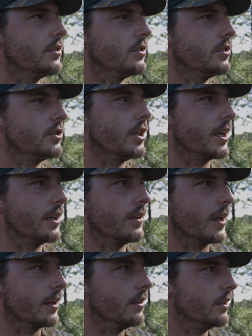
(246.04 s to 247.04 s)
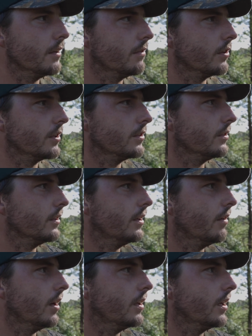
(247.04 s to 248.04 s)
shaking like a leaf on a tree
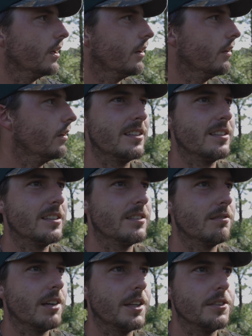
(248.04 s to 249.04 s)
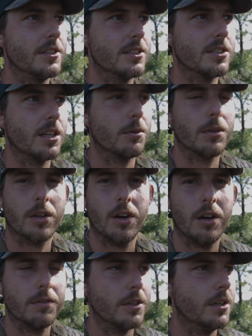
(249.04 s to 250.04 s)
right now. Rather just stick with
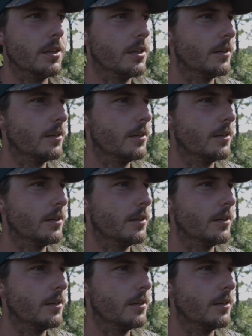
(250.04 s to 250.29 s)
coffee.